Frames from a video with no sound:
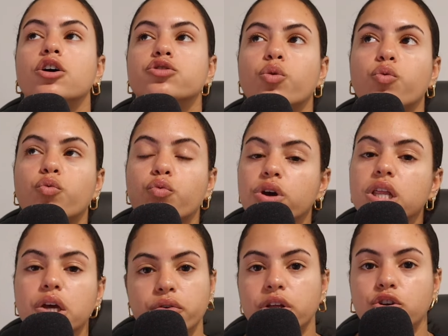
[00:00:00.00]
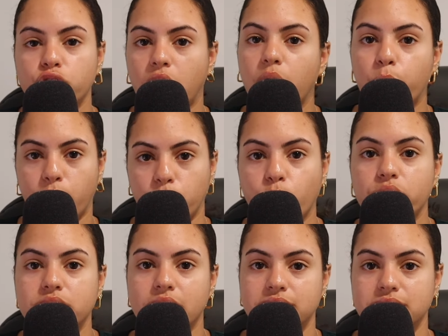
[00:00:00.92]
So really, really try to
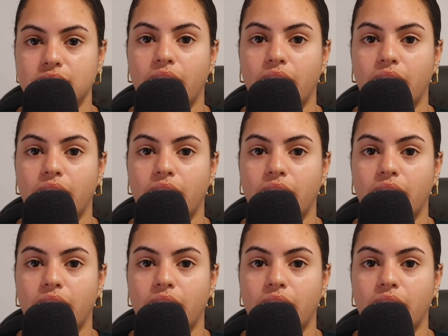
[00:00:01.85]
prioritize